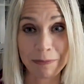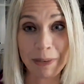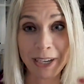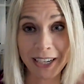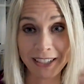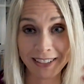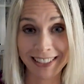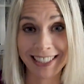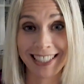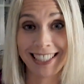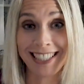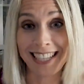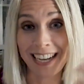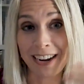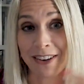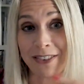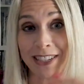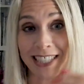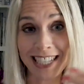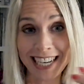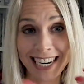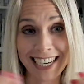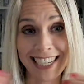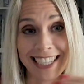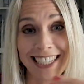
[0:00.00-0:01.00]
Because it
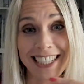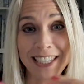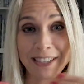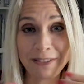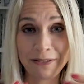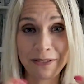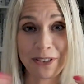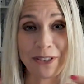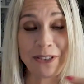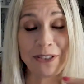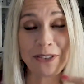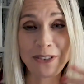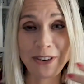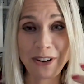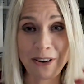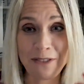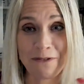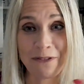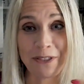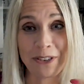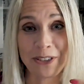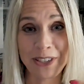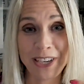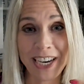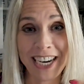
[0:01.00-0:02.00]
sounds like a difficult
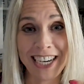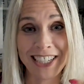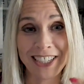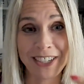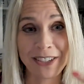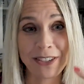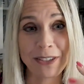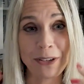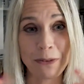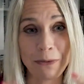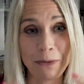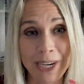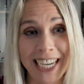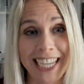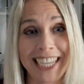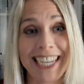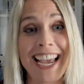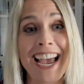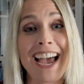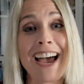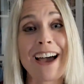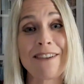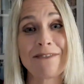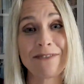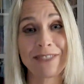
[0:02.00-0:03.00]
conversation, so we can
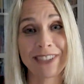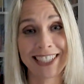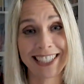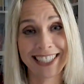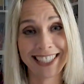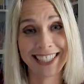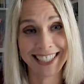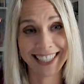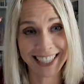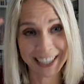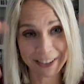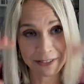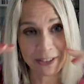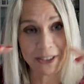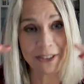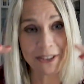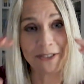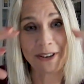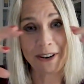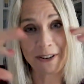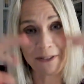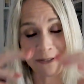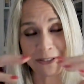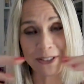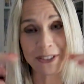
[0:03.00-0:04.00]
have a
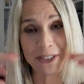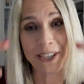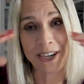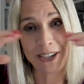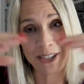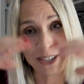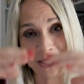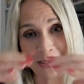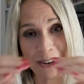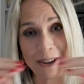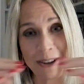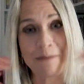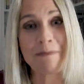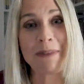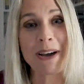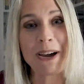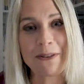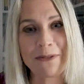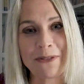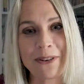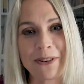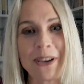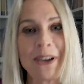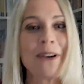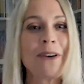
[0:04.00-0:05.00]
difficult conversation
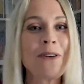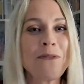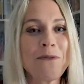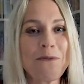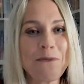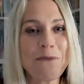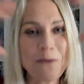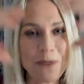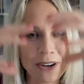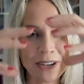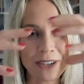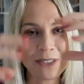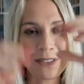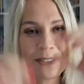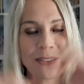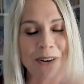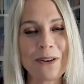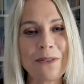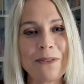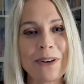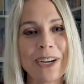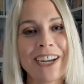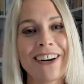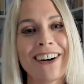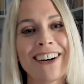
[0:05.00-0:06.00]
about what is
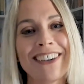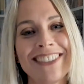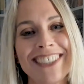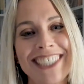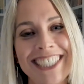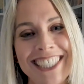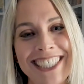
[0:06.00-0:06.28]
going on.